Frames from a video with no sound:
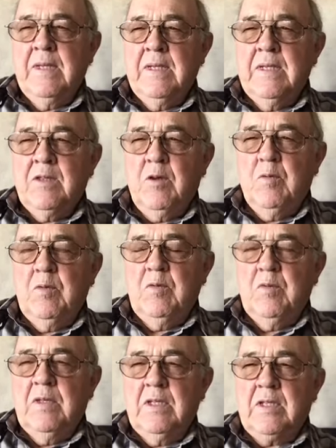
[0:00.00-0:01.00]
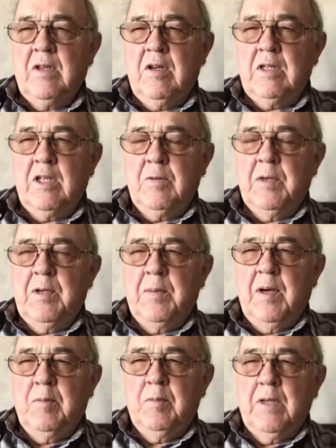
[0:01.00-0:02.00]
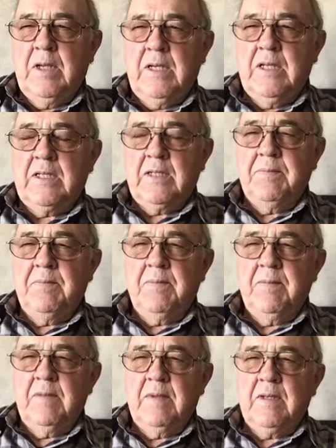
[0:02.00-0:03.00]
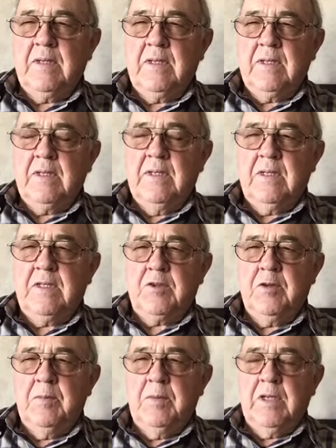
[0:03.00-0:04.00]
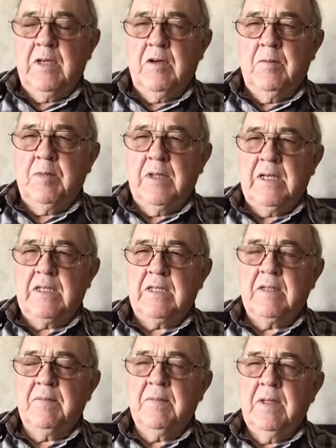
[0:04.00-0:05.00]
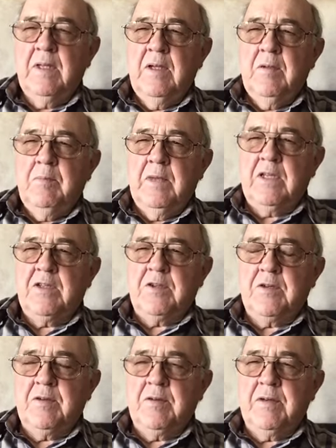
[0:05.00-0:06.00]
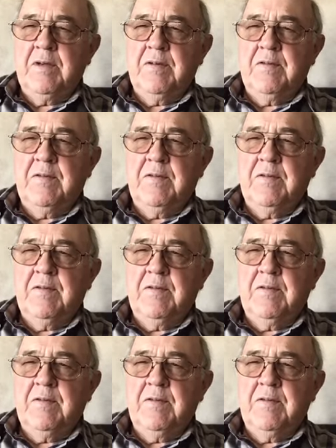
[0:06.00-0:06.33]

so let's talk a little bit about blood. It's an extremely complex mixture of